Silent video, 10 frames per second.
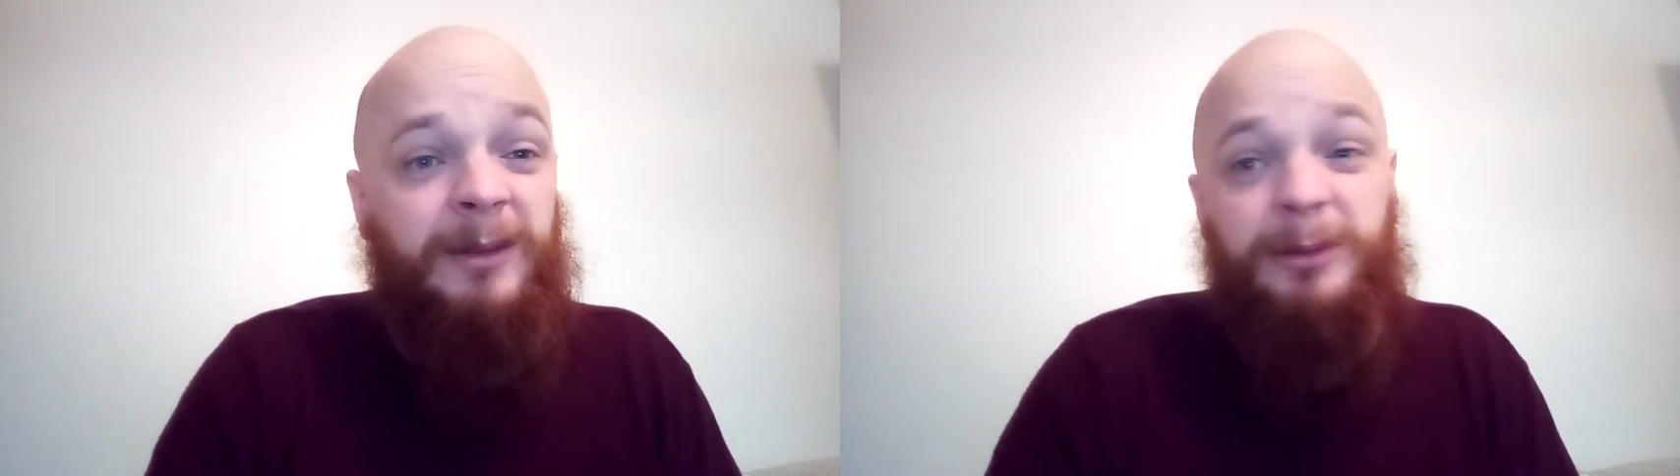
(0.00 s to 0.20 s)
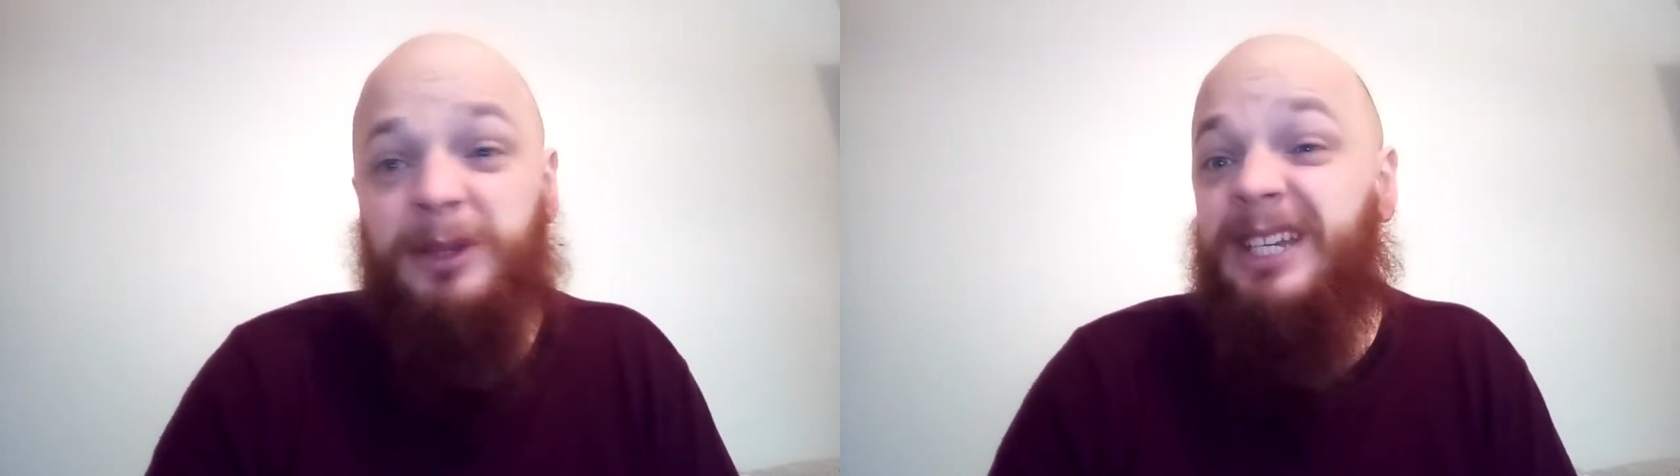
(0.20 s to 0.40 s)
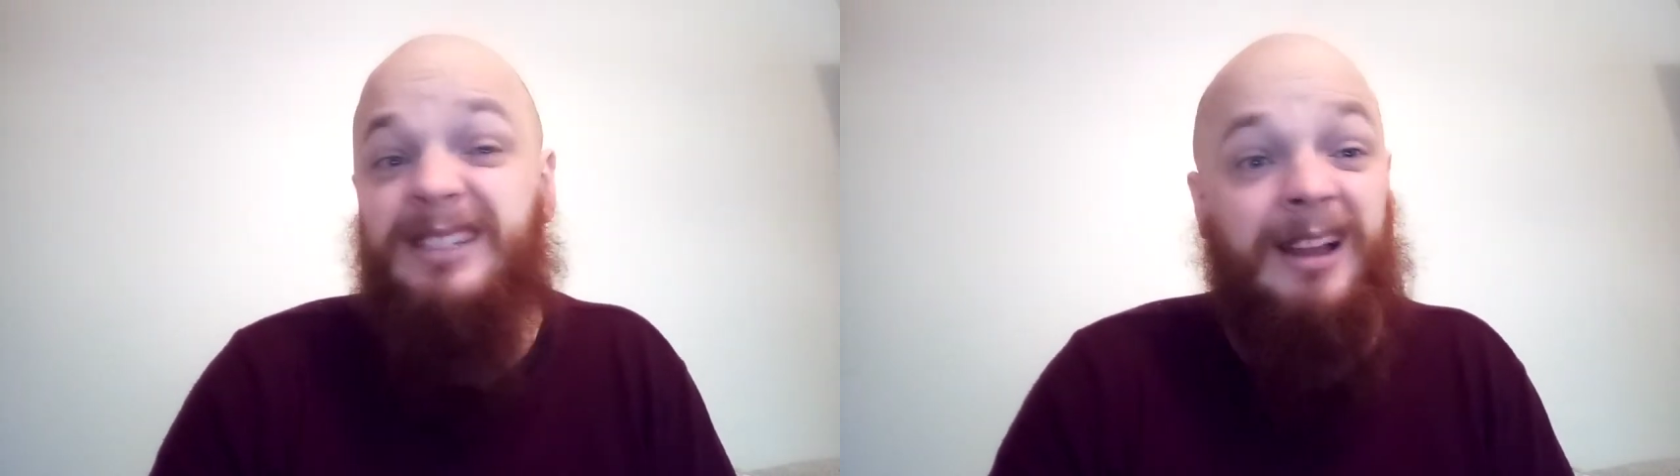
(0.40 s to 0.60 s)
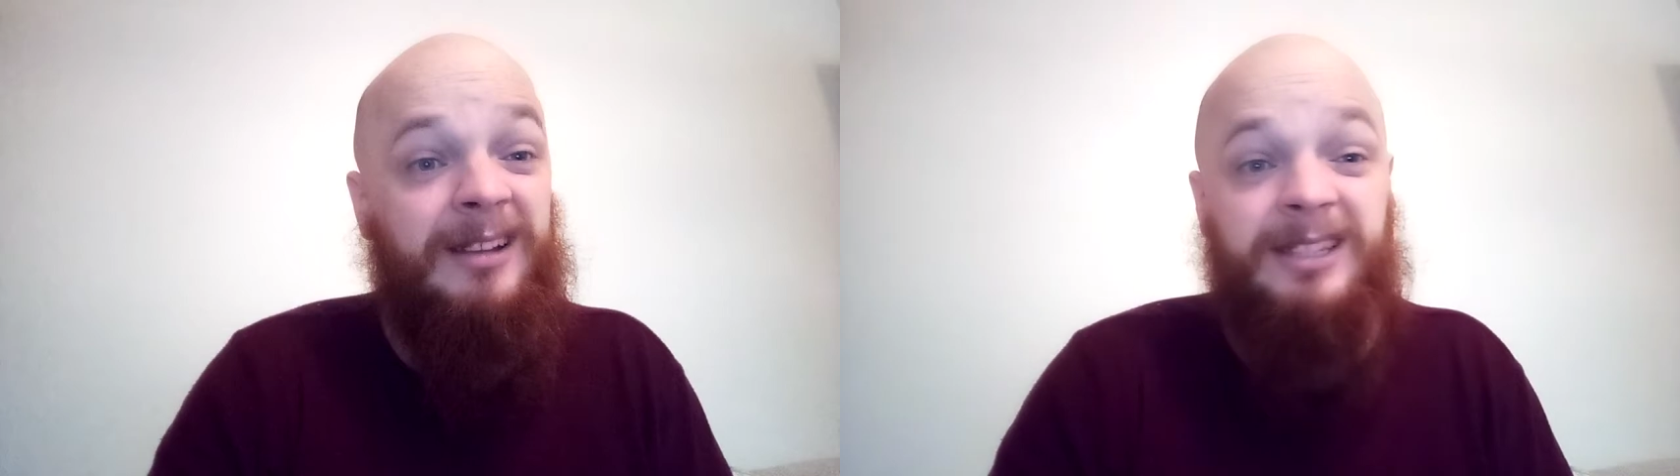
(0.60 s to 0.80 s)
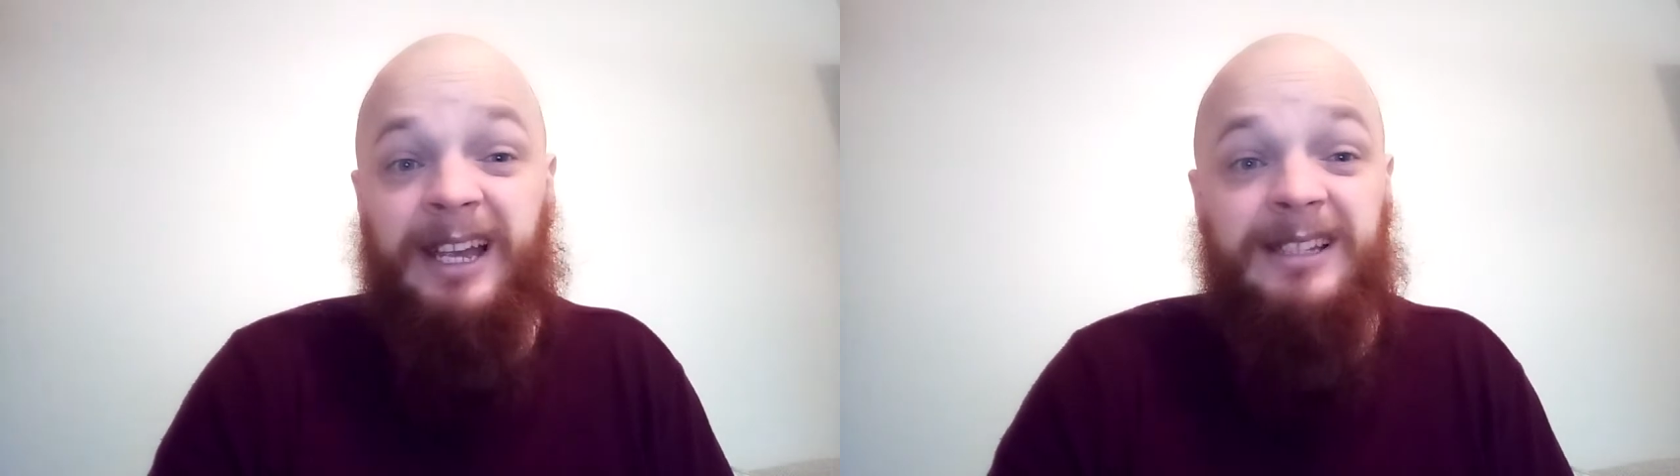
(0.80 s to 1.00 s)
3 stars,
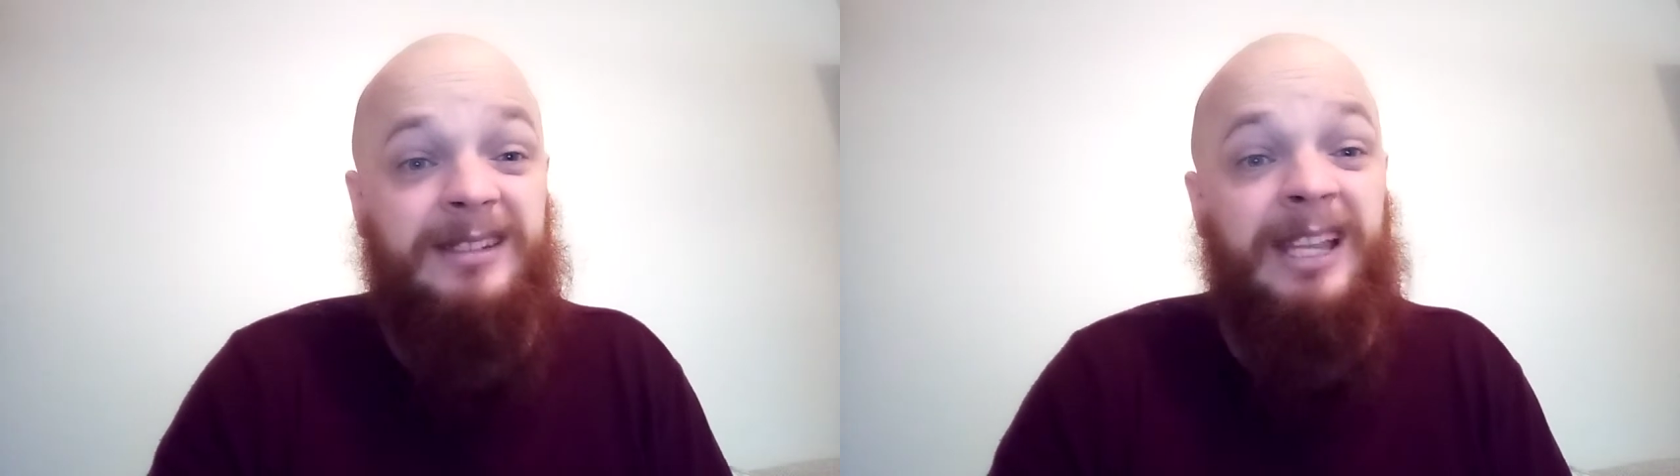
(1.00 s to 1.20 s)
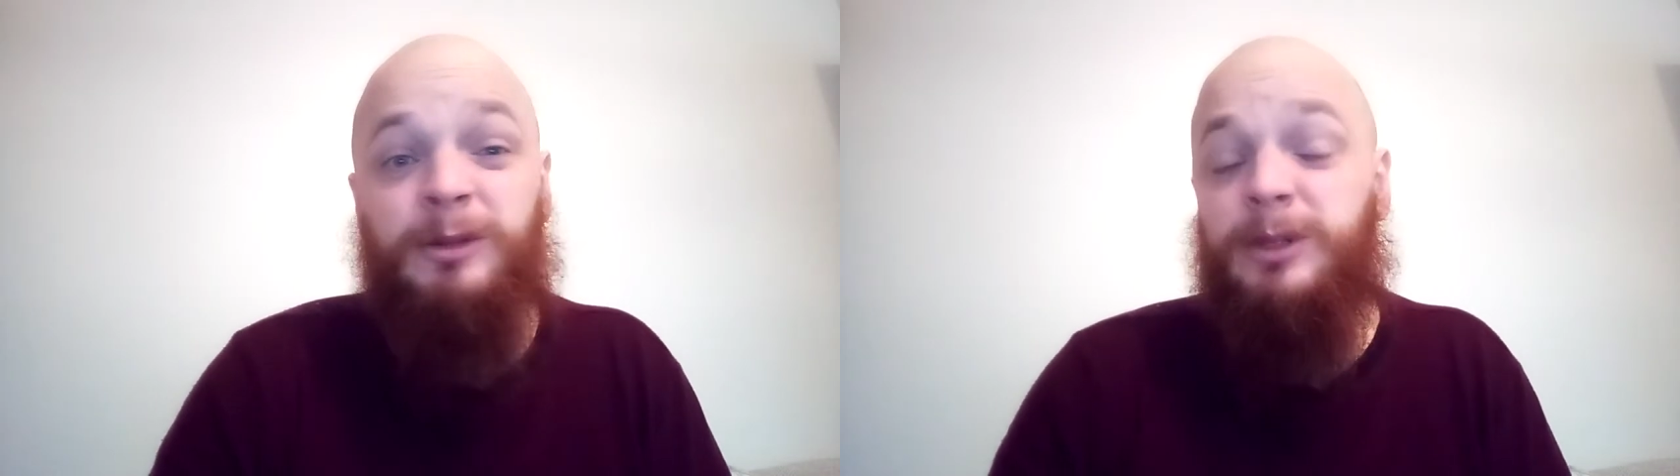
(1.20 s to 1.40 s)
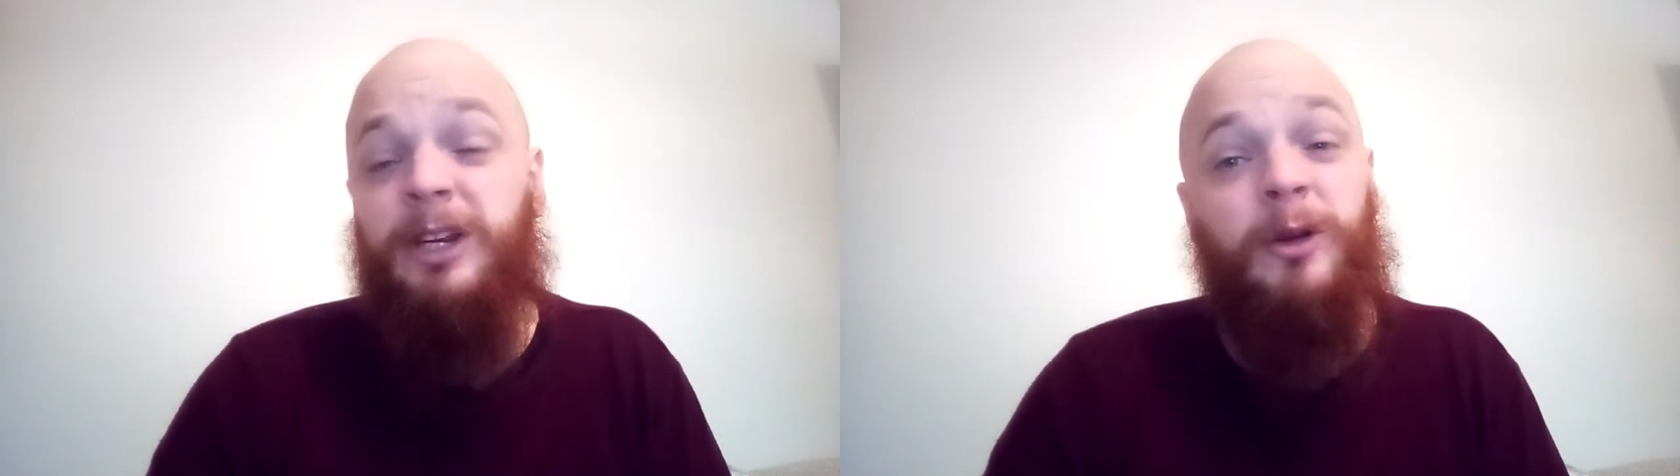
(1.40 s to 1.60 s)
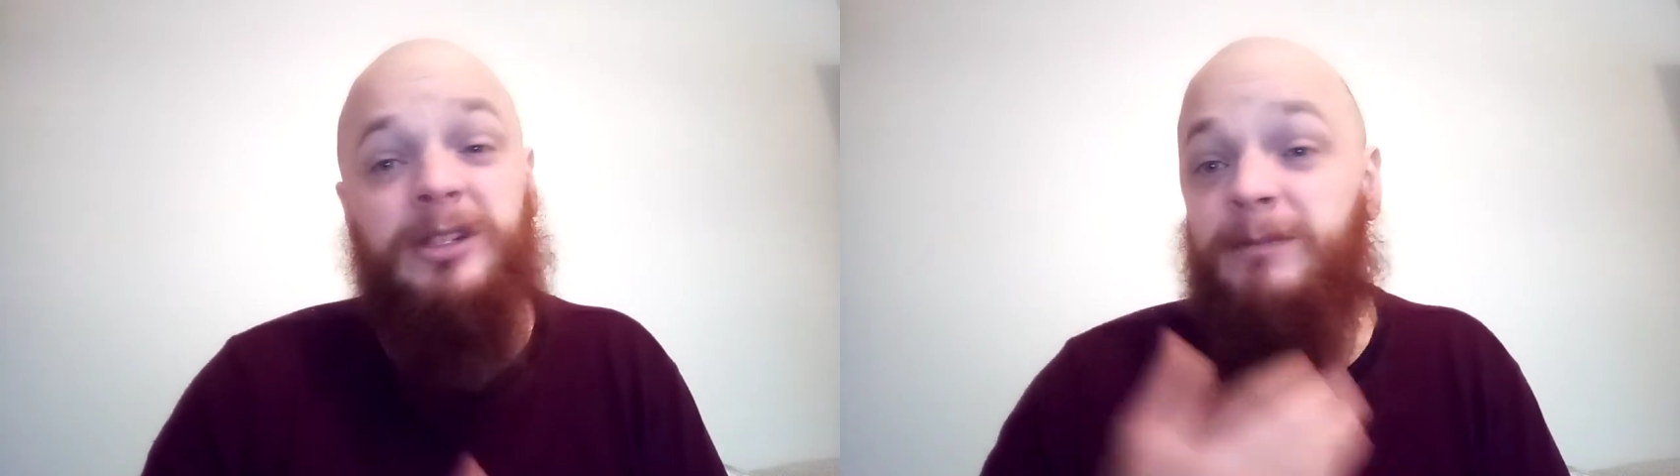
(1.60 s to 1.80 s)
guys. This was an awesome